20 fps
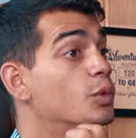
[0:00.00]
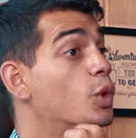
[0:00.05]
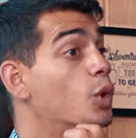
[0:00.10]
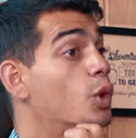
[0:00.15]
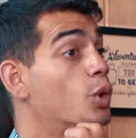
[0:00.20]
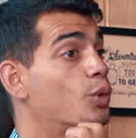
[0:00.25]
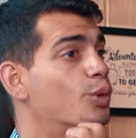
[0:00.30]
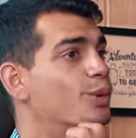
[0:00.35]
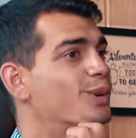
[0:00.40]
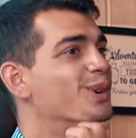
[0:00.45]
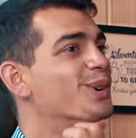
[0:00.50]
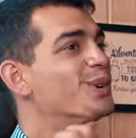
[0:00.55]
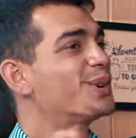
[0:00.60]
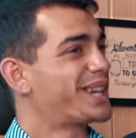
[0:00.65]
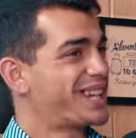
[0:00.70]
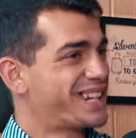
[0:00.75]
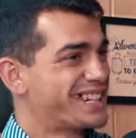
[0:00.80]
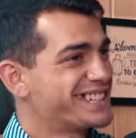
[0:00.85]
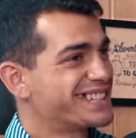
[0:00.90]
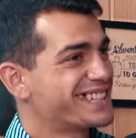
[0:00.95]
Oh,
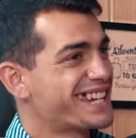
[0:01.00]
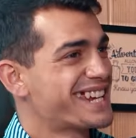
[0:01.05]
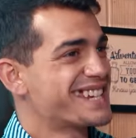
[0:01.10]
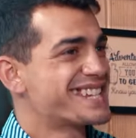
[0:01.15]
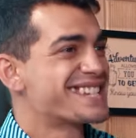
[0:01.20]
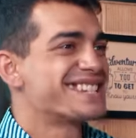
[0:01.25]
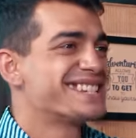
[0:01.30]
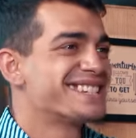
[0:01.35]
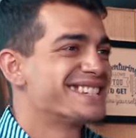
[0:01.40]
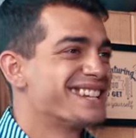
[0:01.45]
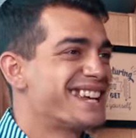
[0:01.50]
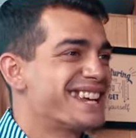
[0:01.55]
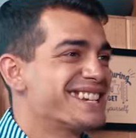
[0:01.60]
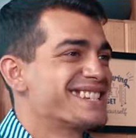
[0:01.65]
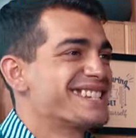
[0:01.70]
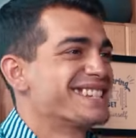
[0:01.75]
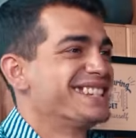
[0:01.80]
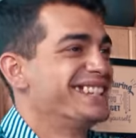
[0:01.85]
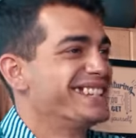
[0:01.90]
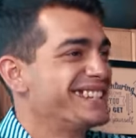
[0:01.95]
okay. Nice, nice.
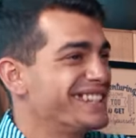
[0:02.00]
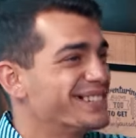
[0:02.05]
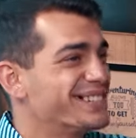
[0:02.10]
Right?